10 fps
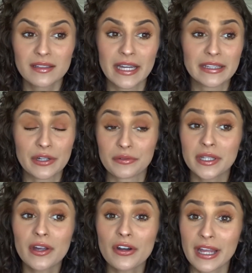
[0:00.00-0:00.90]
like they're
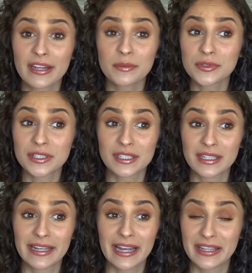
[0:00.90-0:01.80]
really hard animals to
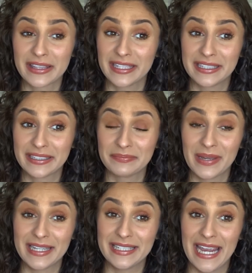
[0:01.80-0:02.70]
like, I think,
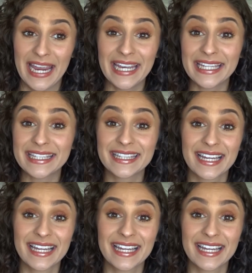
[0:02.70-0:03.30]
maintain.